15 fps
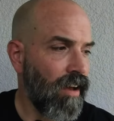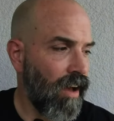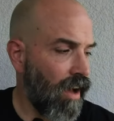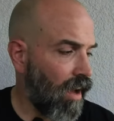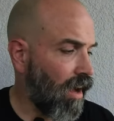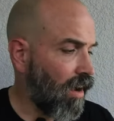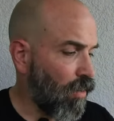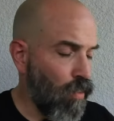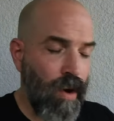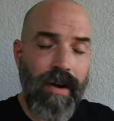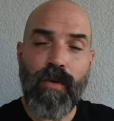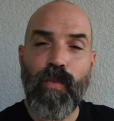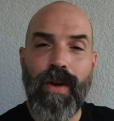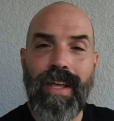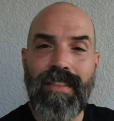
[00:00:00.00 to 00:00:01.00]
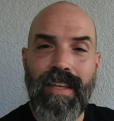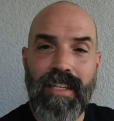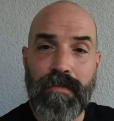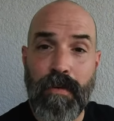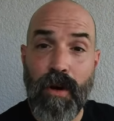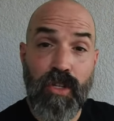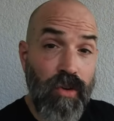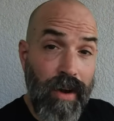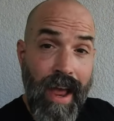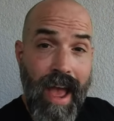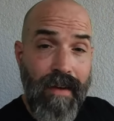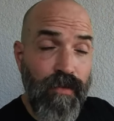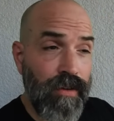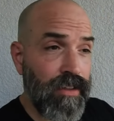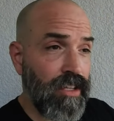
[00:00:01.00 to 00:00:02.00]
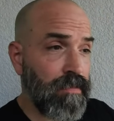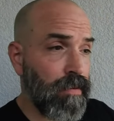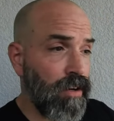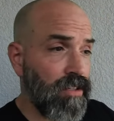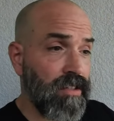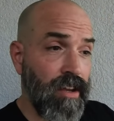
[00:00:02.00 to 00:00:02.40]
want to read these books or have read these books